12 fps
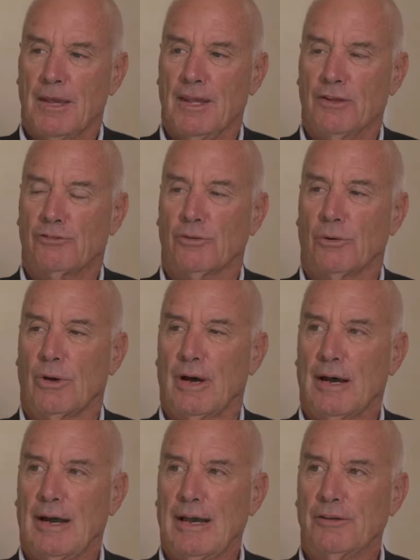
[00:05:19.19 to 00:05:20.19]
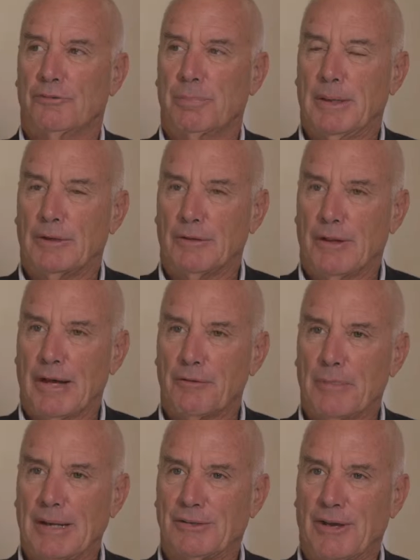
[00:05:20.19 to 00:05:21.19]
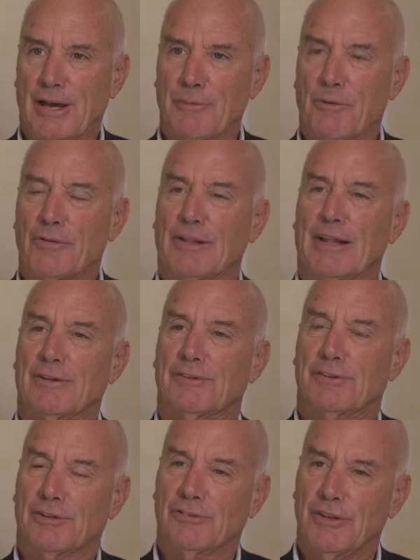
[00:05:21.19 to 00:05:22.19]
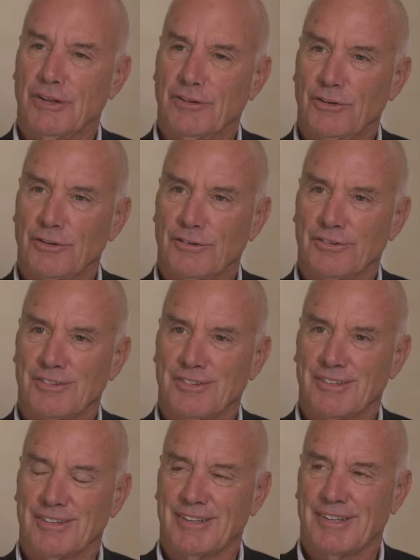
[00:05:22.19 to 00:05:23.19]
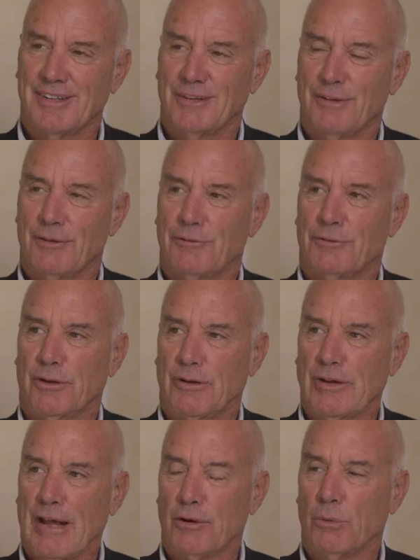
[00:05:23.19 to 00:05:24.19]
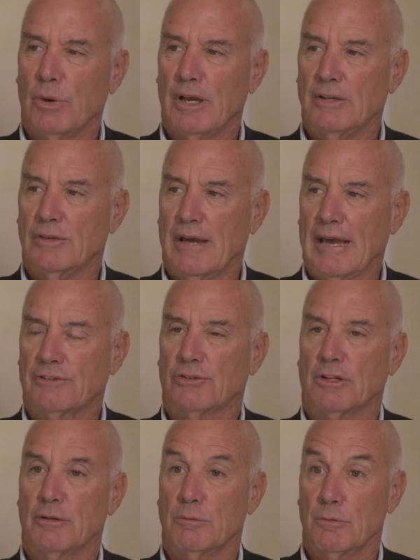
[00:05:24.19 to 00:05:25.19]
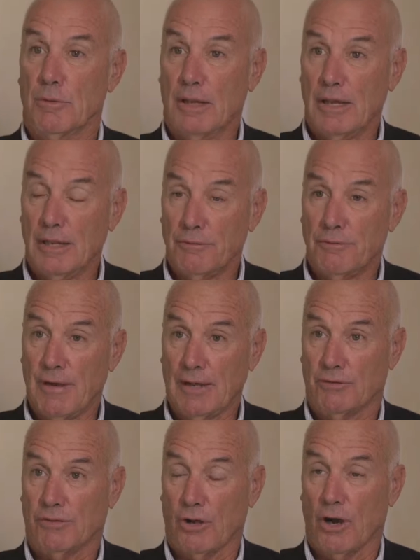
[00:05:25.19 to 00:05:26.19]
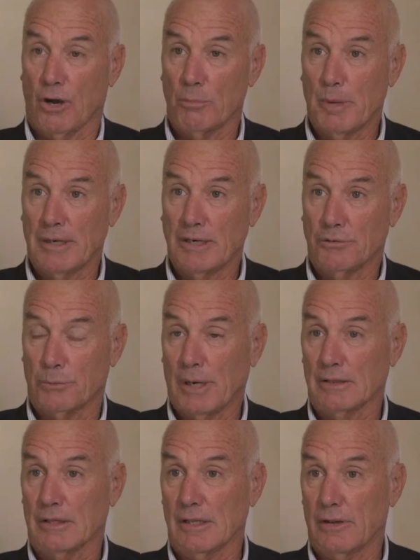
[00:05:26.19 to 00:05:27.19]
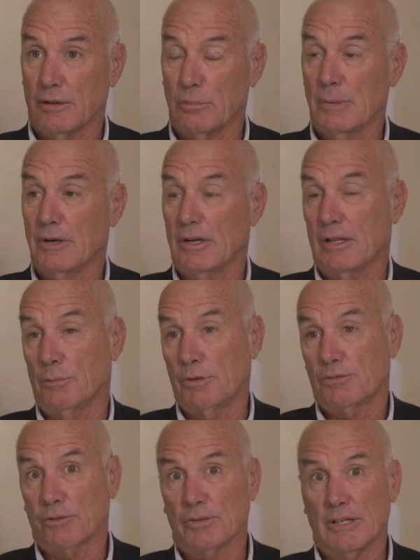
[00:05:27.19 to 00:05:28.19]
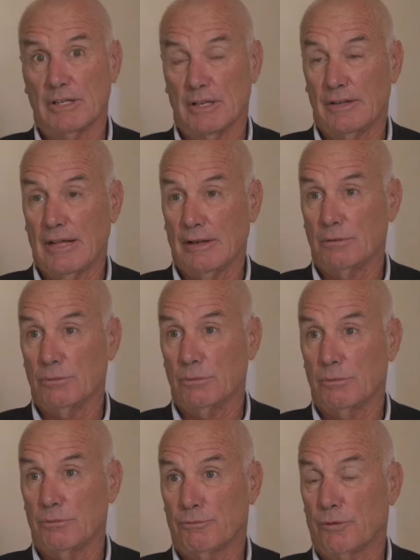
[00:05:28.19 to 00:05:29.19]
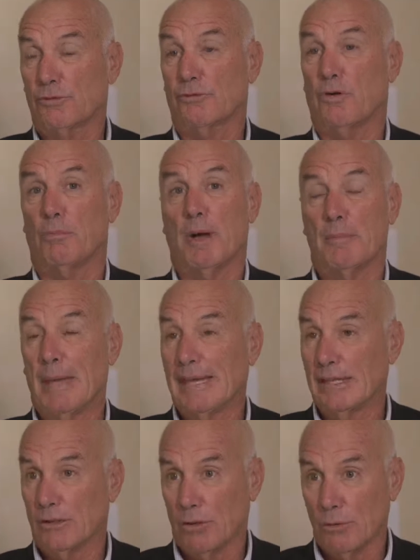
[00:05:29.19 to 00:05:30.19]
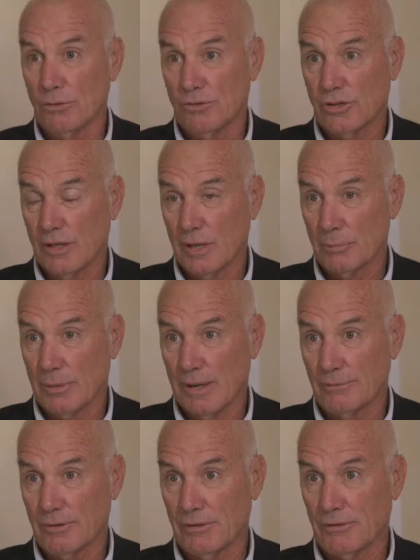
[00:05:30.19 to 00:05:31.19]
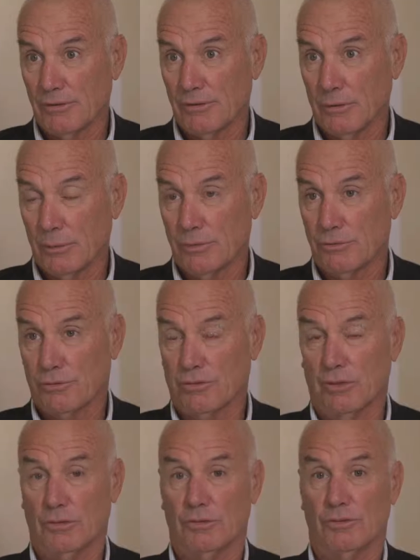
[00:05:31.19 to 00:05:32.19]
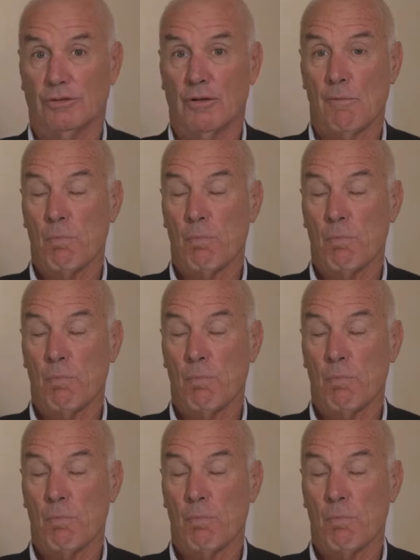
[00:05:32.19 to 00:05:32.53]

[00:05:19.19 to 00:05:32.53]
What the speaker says: And so I spent a lot of my time over the last 16 years figuring out a way to actually invest our money directly in the community. We certainly did that, first of all, by making loans to nonprofits, low interest loans.